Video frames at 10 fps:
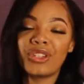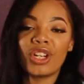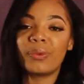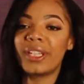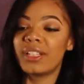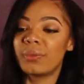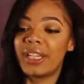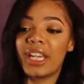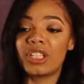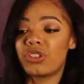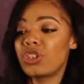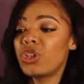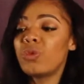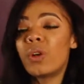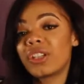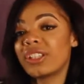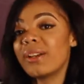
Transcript: you know, we get too worked